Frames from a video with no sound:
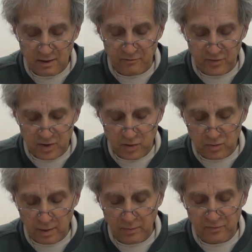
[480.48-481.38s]
of video
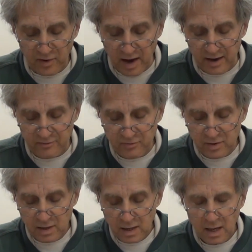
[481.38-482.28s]
number 5.
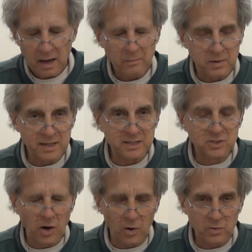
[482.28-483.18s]
Please
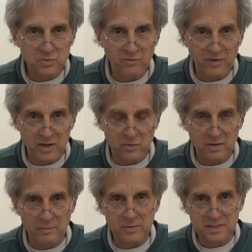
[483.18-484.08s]
go to video
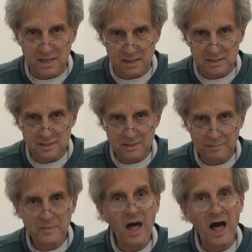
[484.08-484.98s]
number 6.
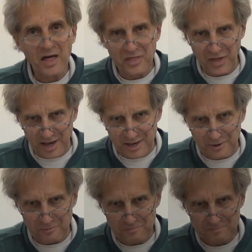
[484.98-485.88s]
Thank you.